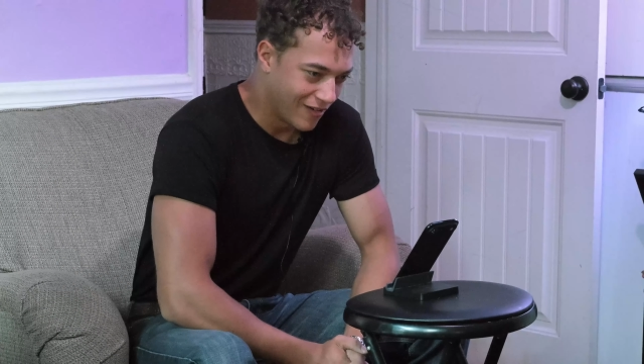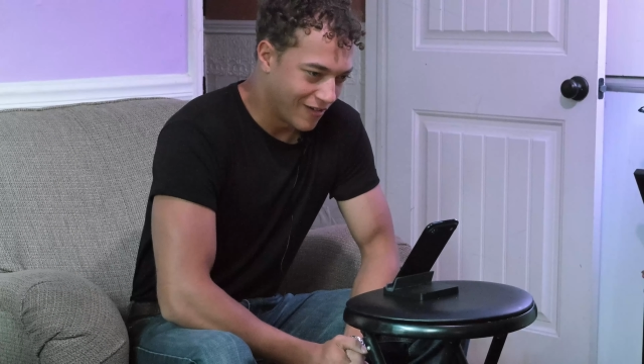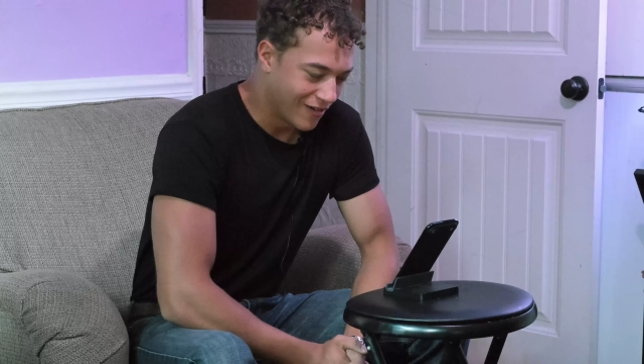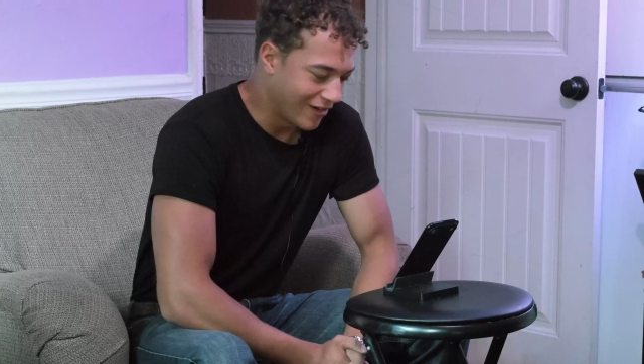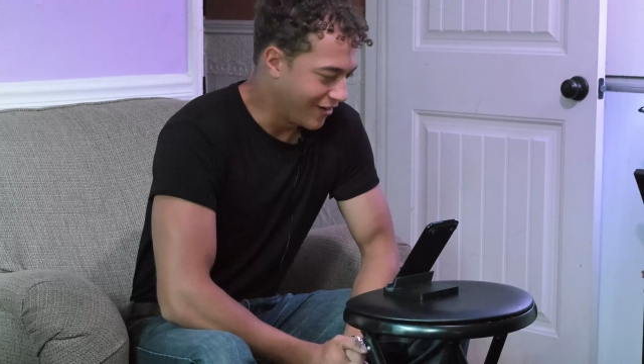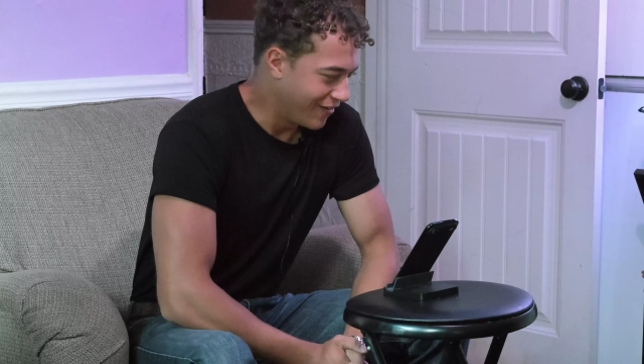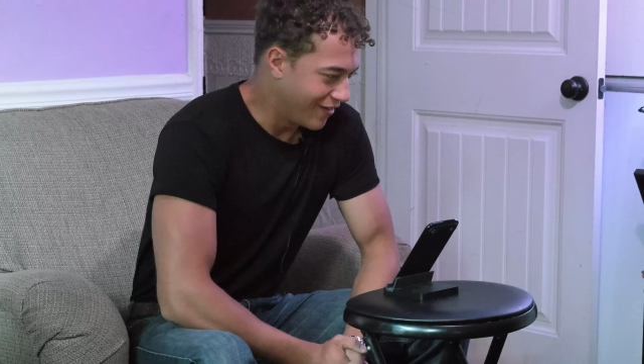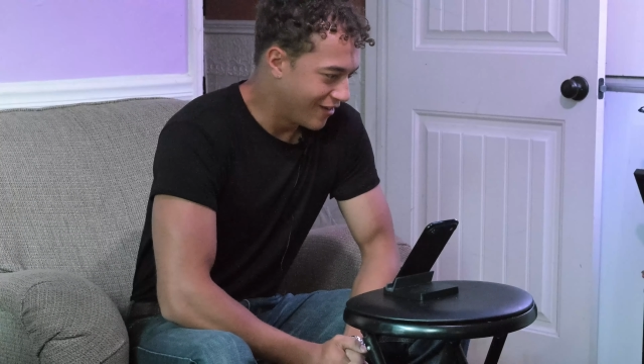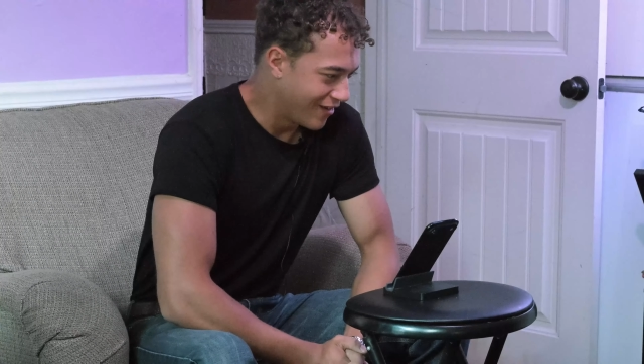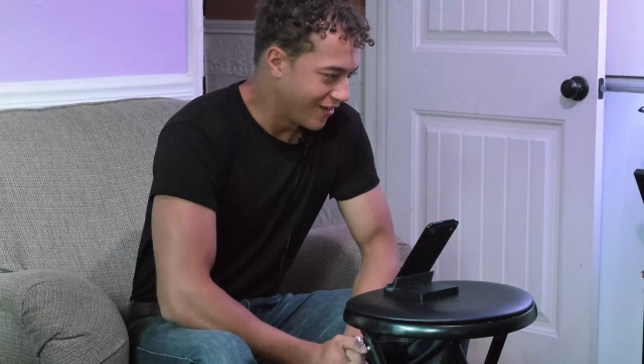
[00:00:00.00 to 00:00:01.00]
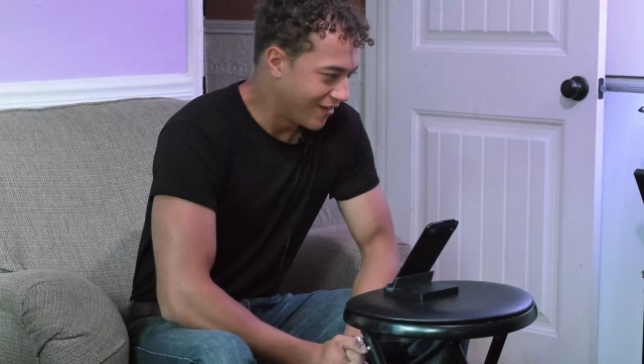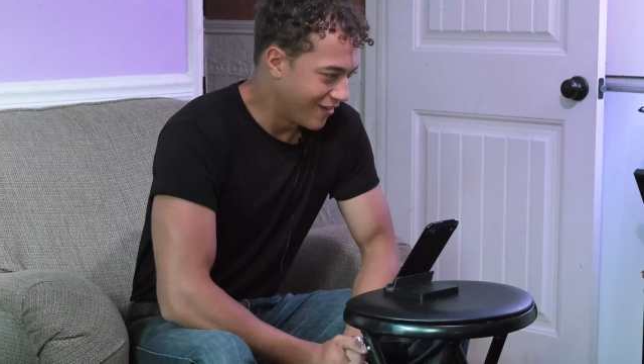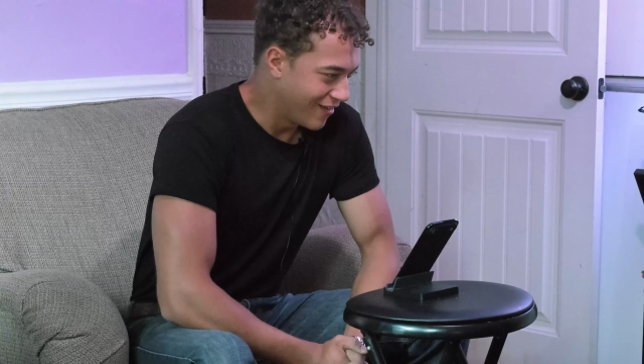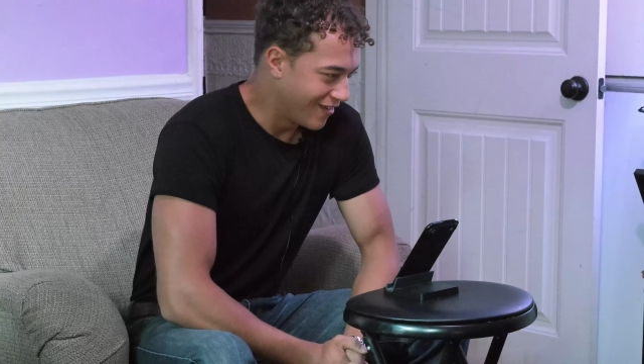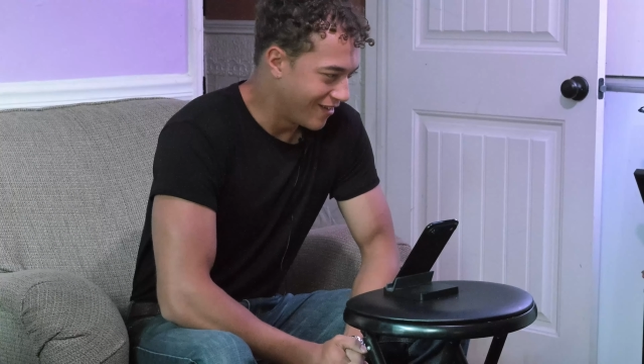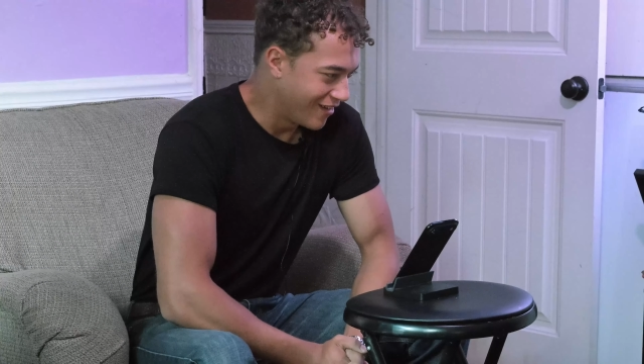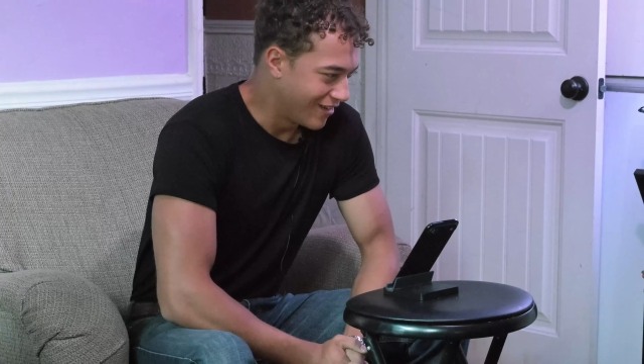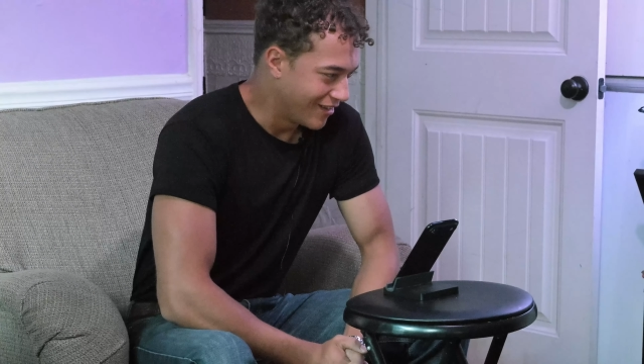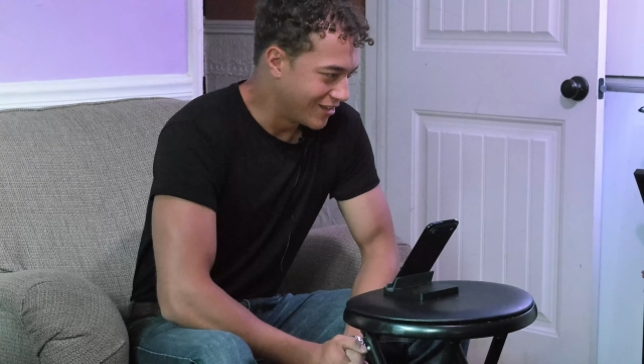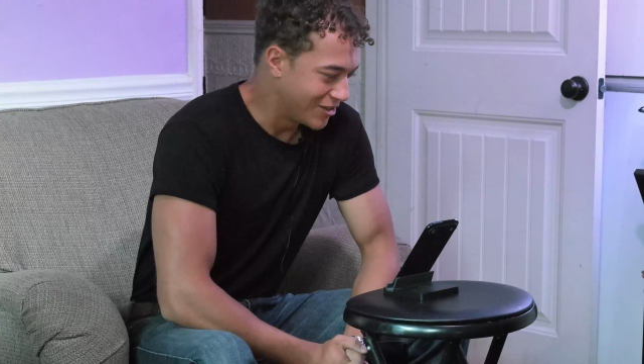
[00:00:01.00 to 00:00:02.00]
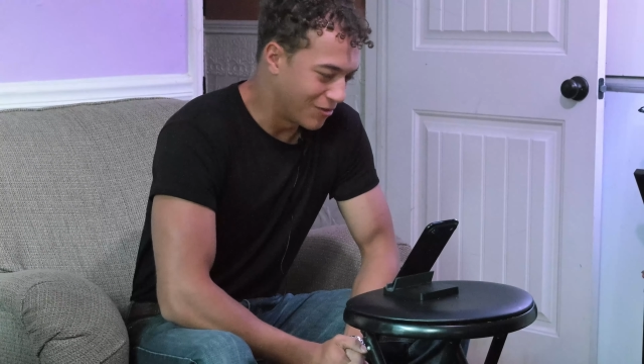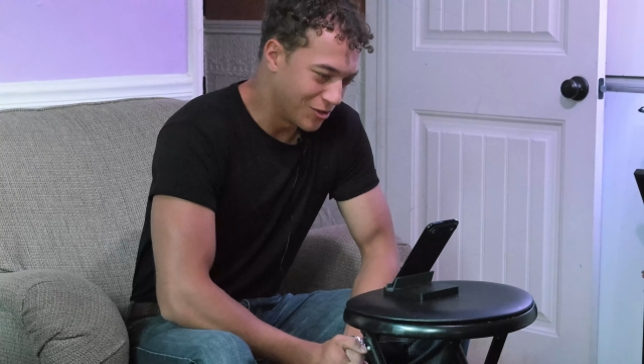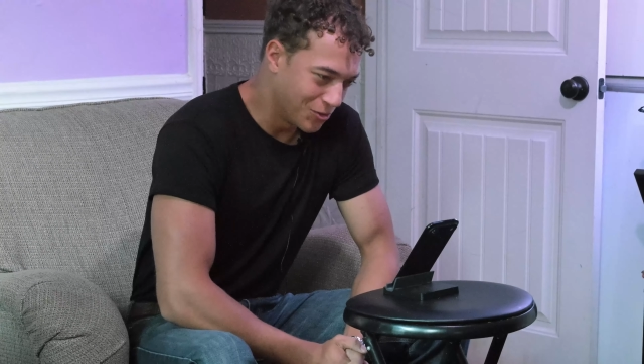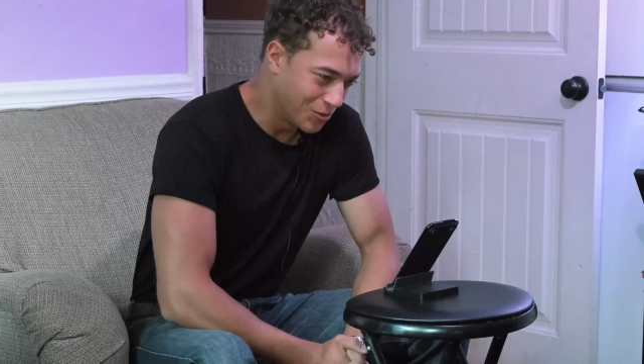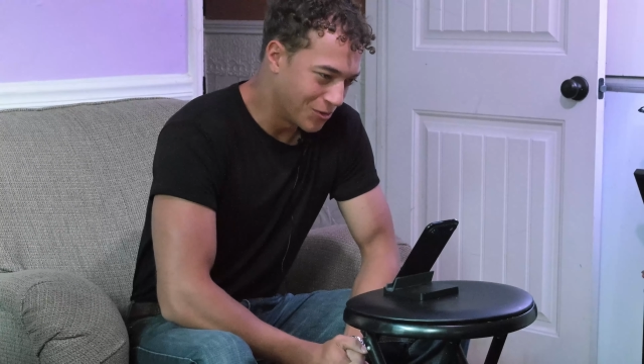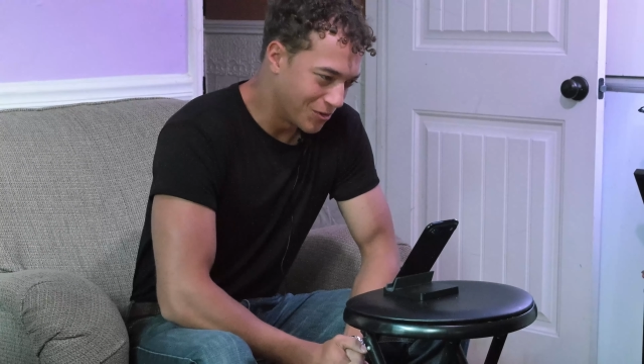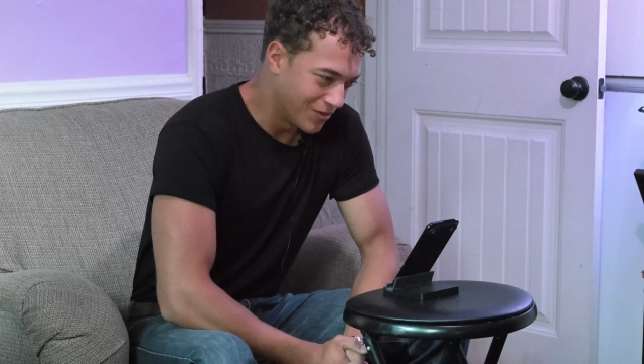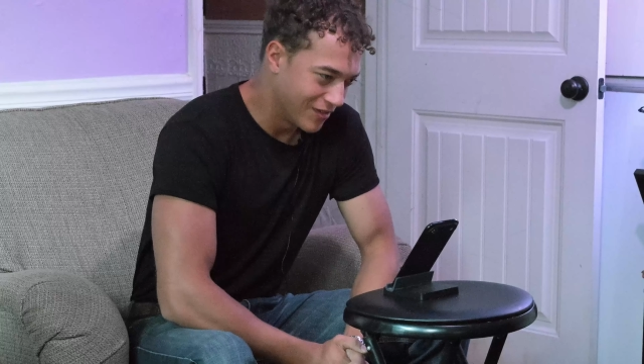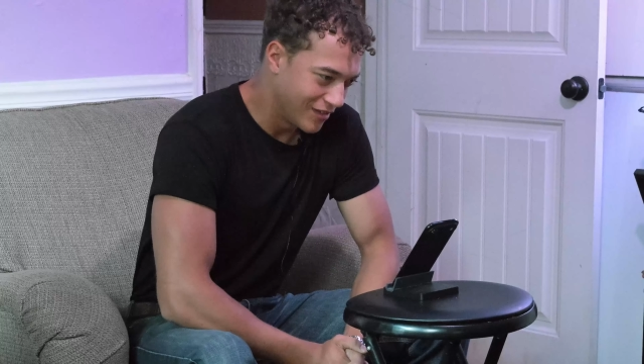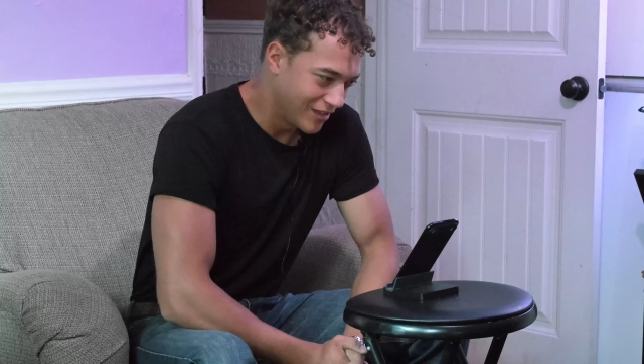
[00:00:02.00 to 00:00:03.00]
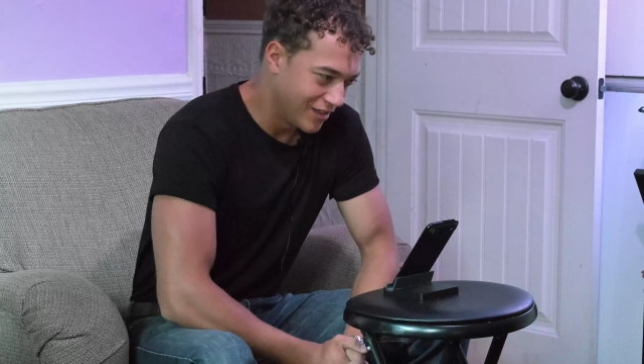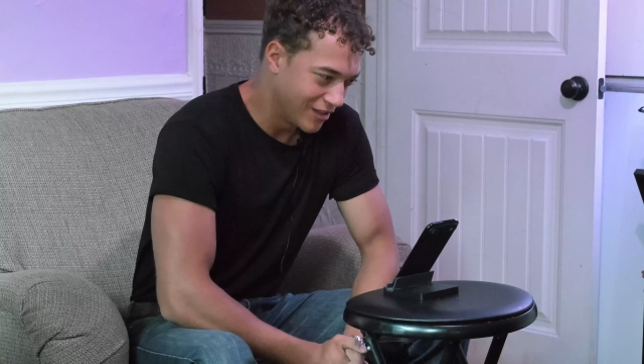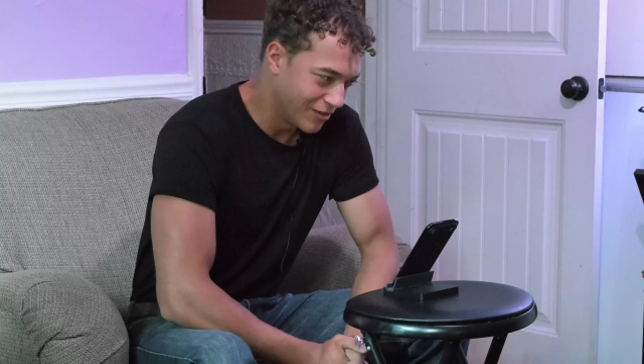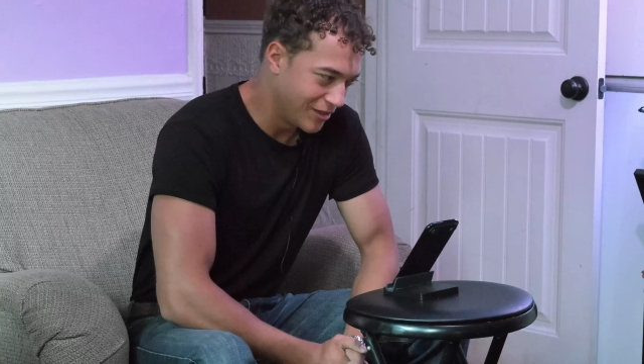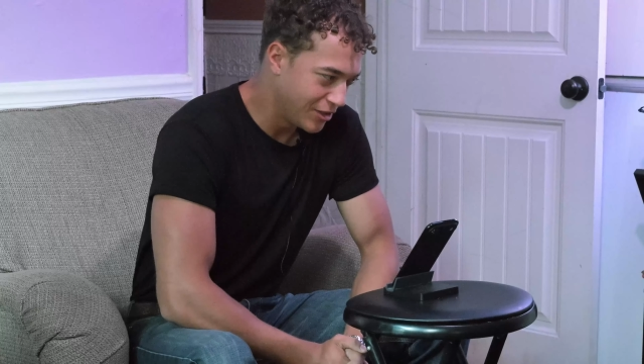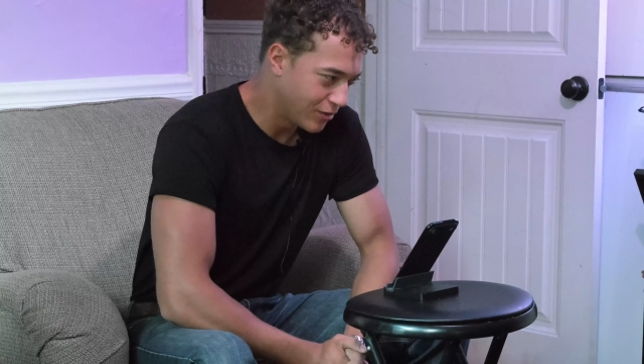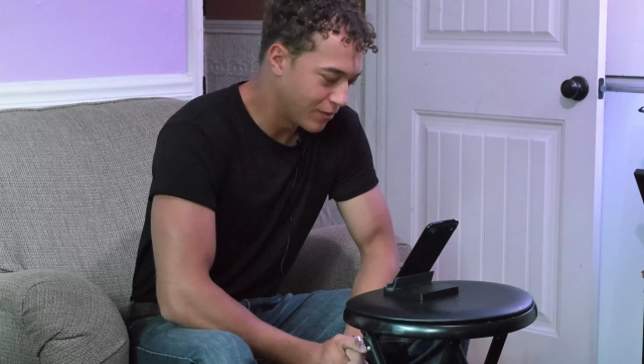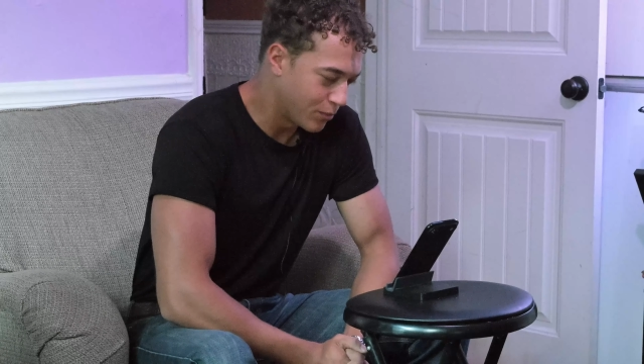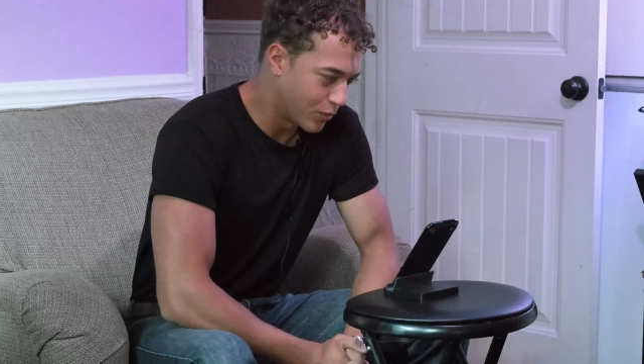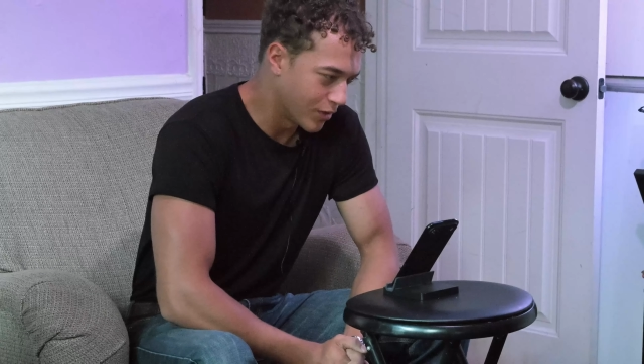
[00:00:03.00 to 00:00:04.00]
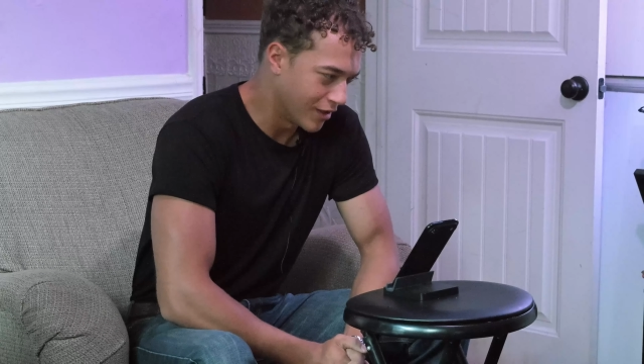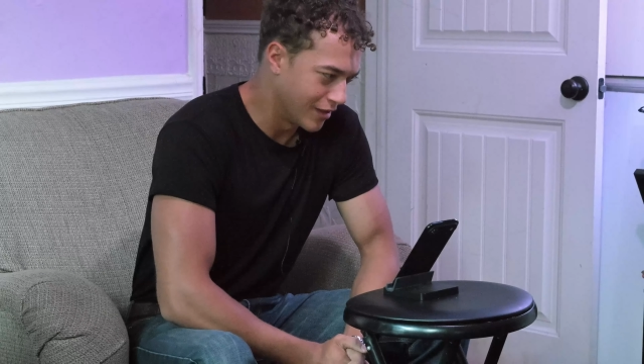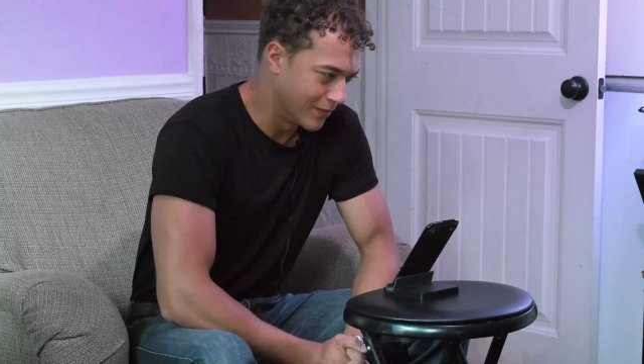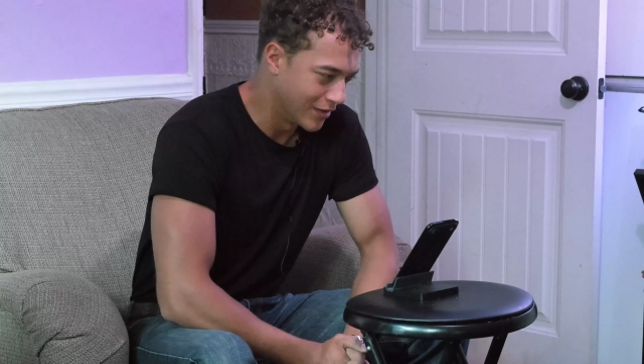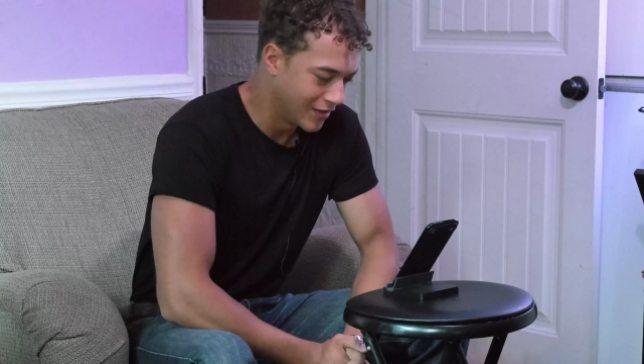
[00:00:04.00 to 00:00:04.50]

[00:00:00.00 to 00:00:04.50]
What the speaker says: alright, so on Google, when you go on Pornhub,